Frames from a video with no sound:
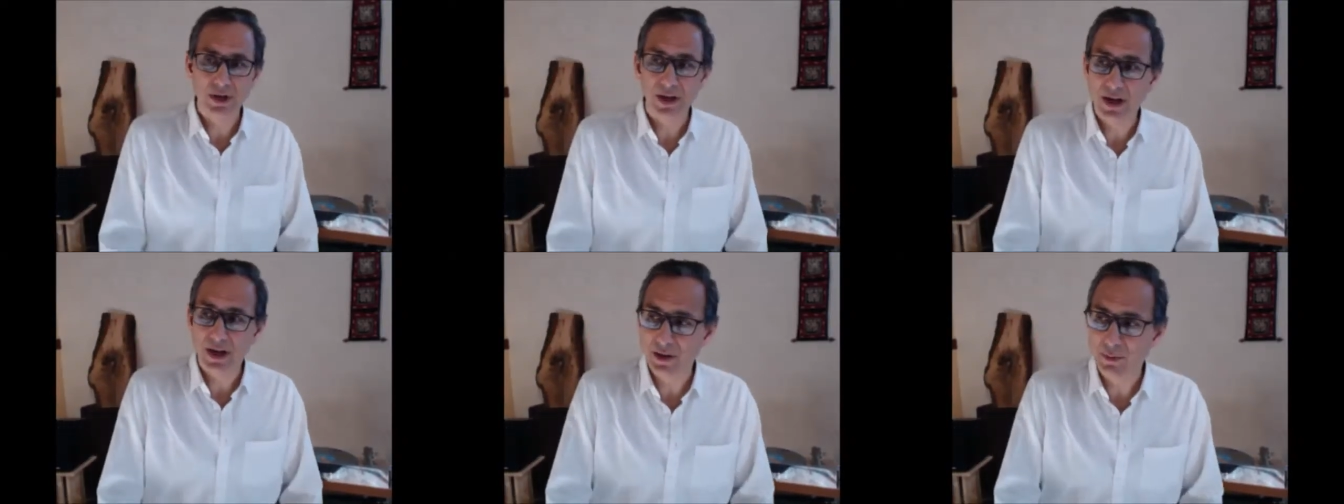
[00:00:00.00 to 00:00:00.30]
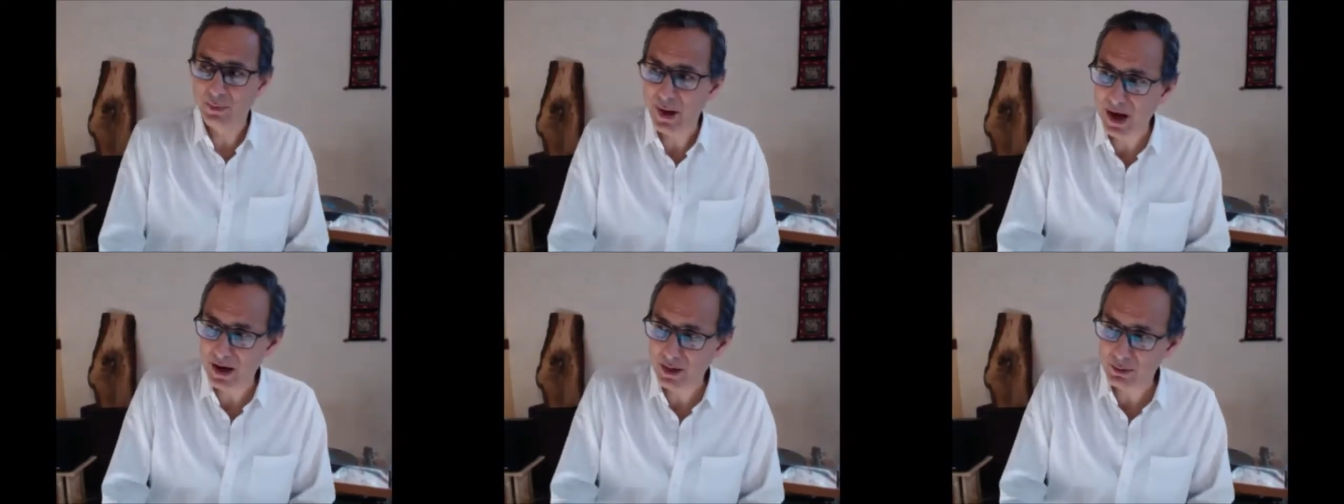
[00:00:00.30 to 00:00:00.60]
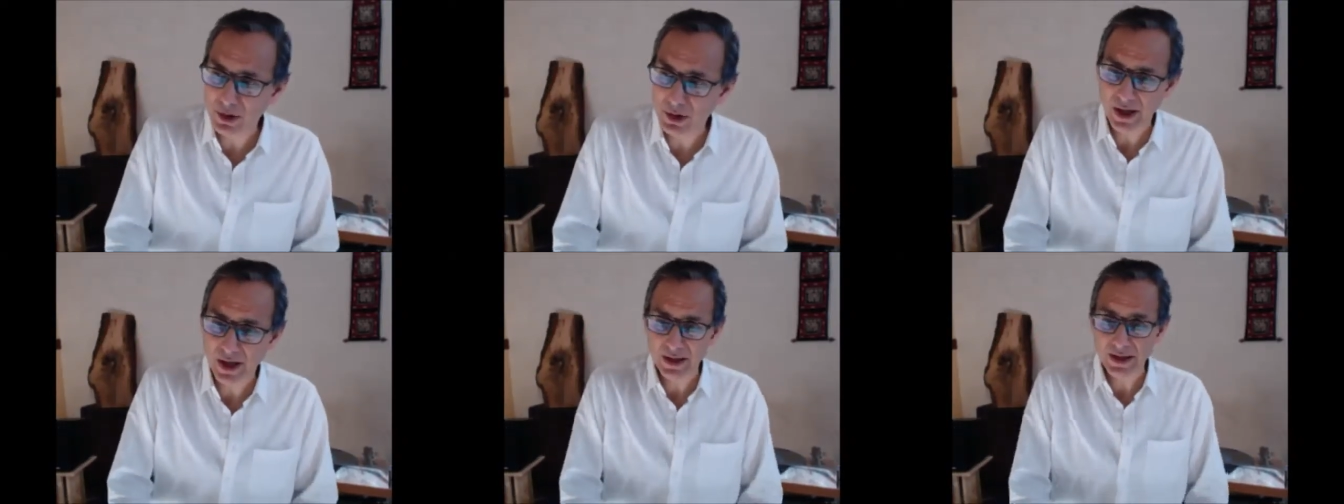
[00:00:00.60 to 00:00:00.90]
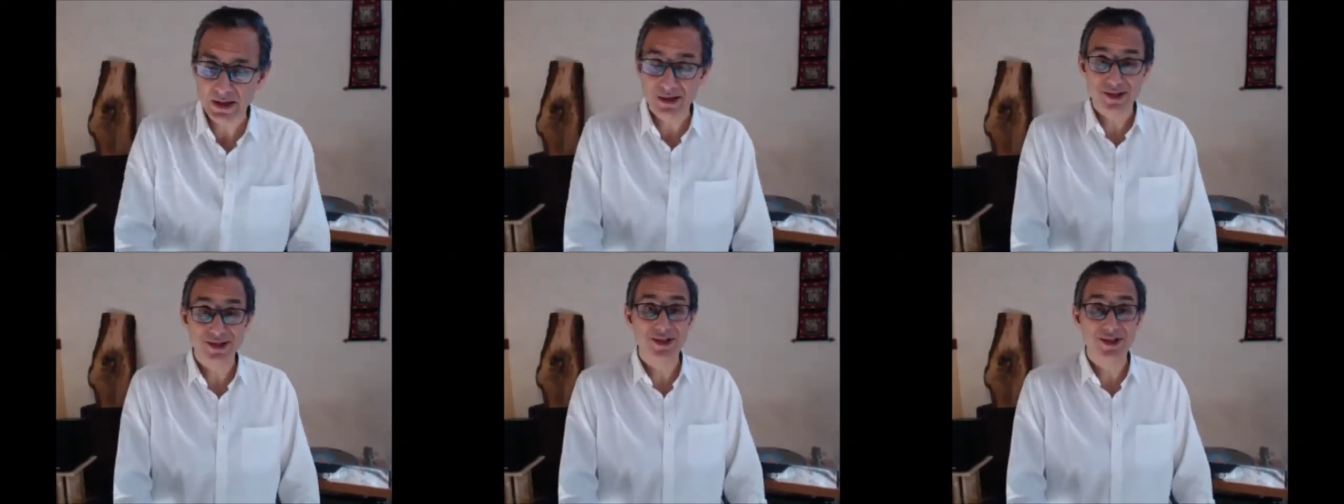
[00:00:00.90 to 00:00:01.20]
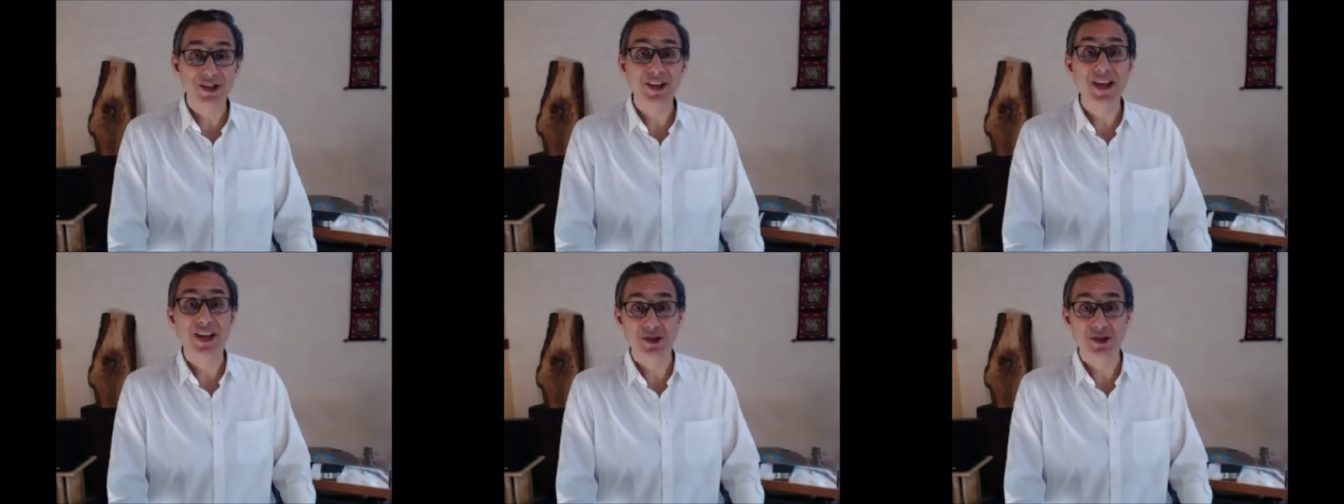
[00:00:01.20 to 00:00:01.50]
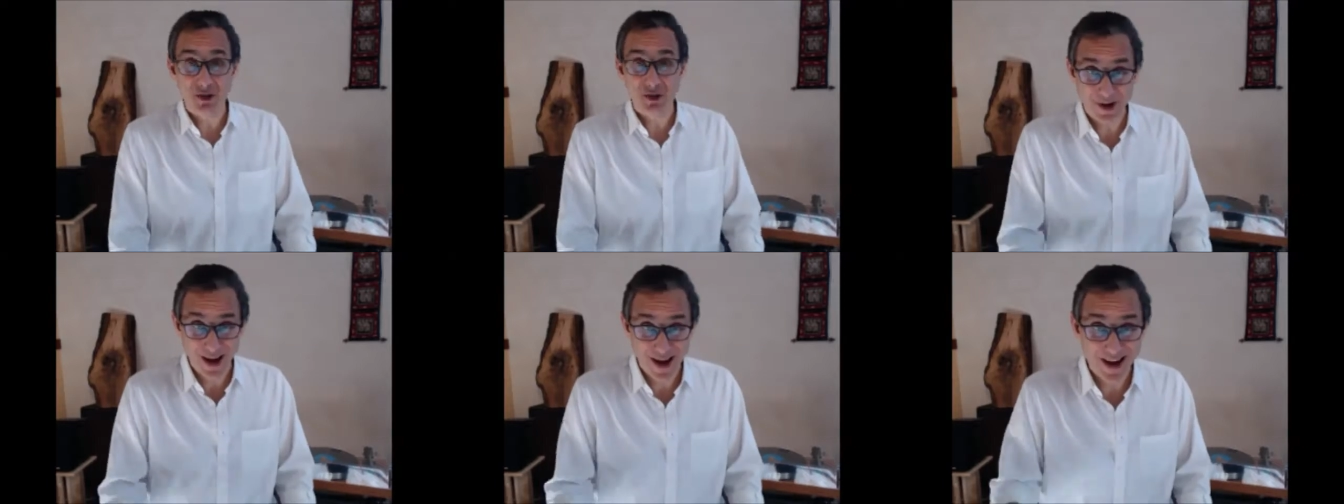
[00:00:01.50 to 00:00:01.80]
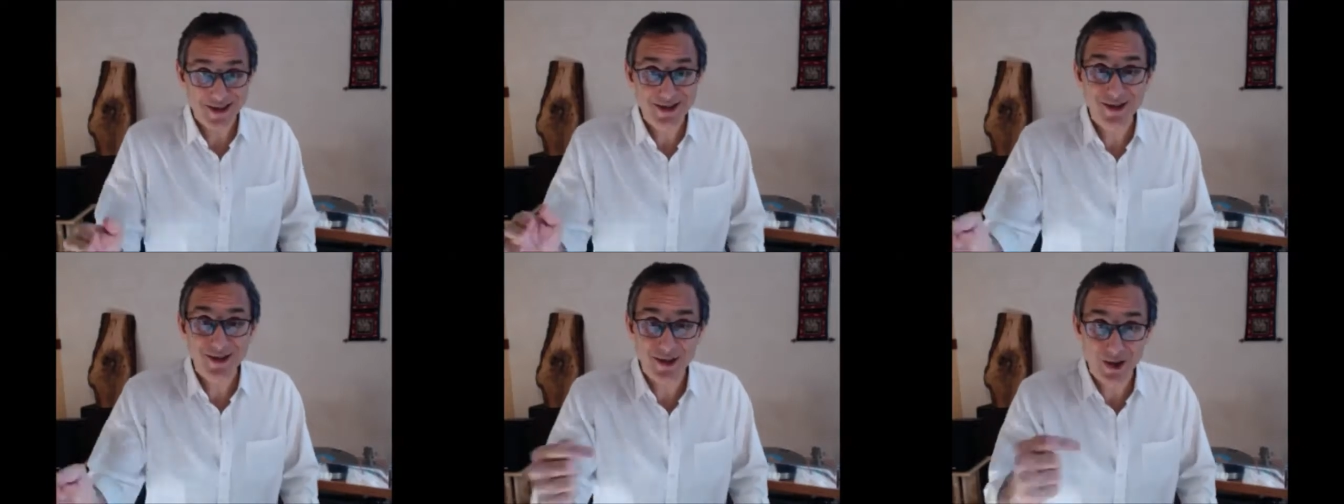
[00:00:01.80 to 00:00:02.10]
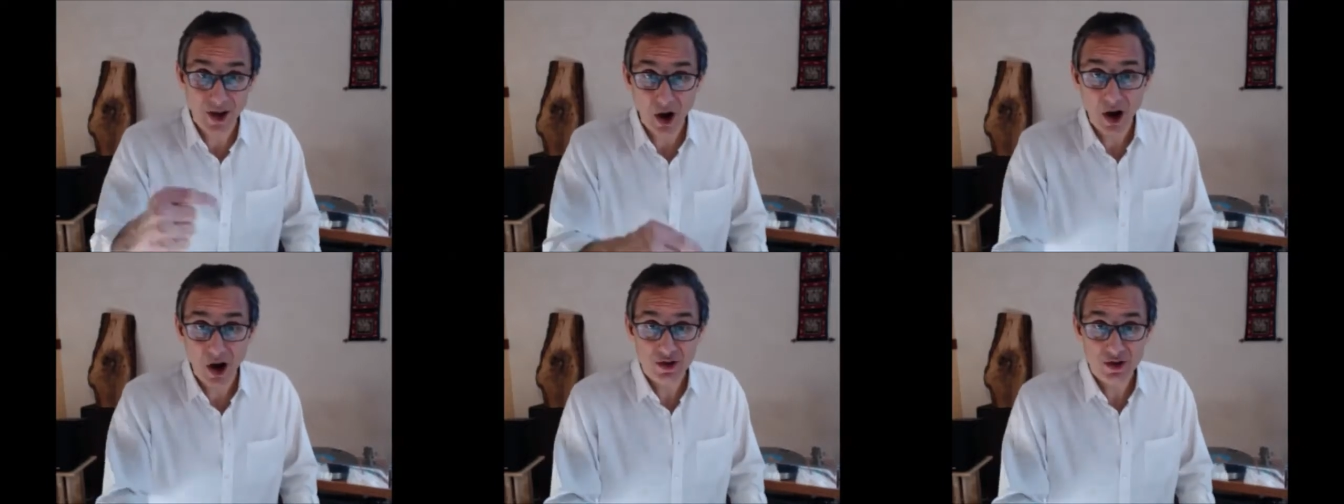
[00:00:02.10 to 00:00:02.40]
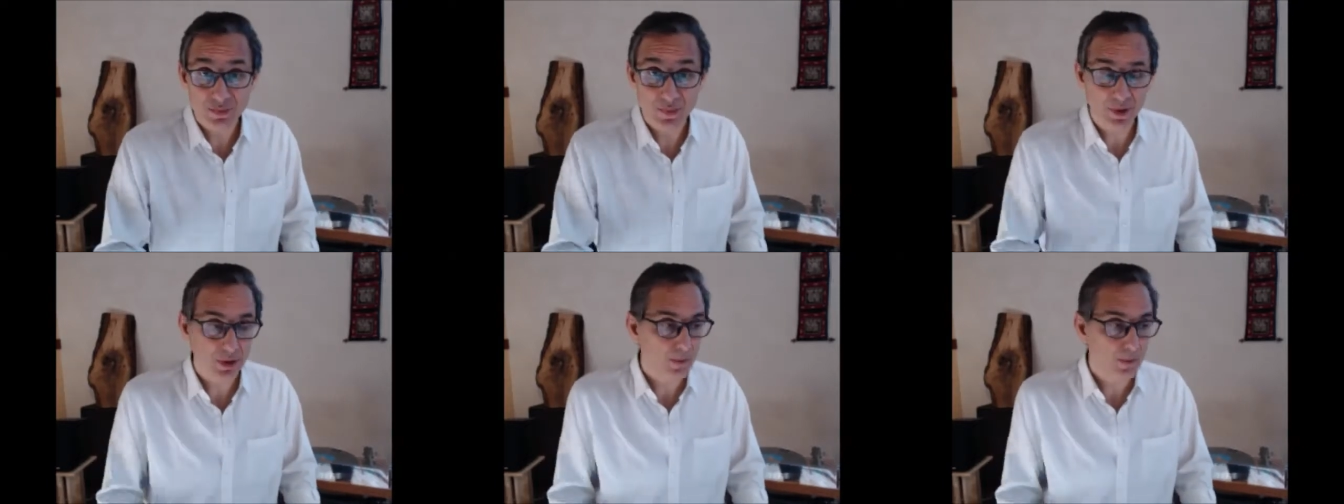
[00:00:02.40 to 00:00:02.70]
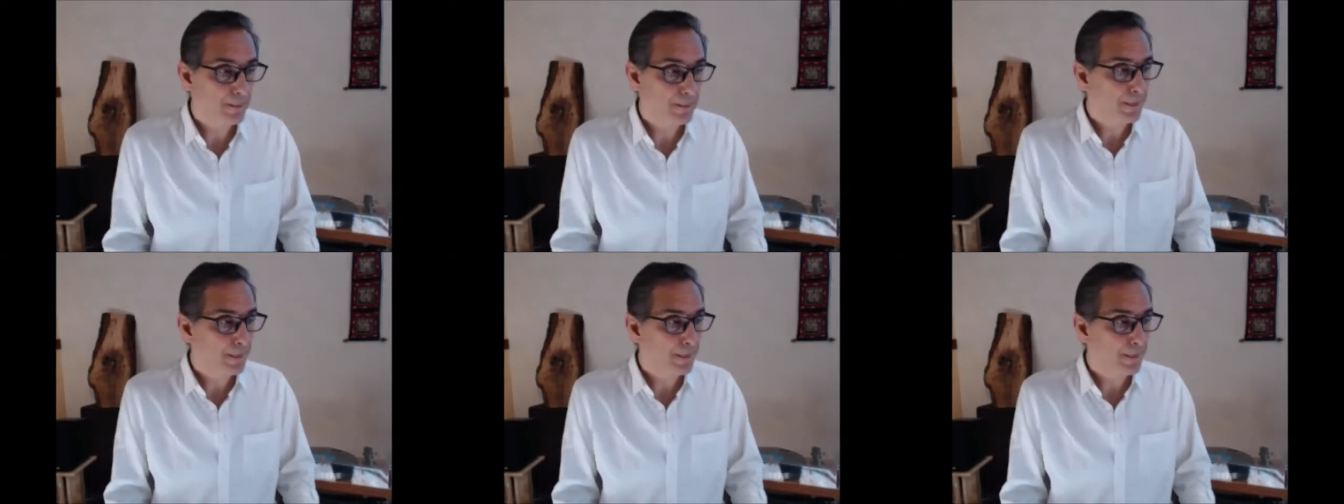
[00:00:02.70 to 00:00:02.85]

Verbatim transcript: And the bottom line is, is you get your ass to the hospital.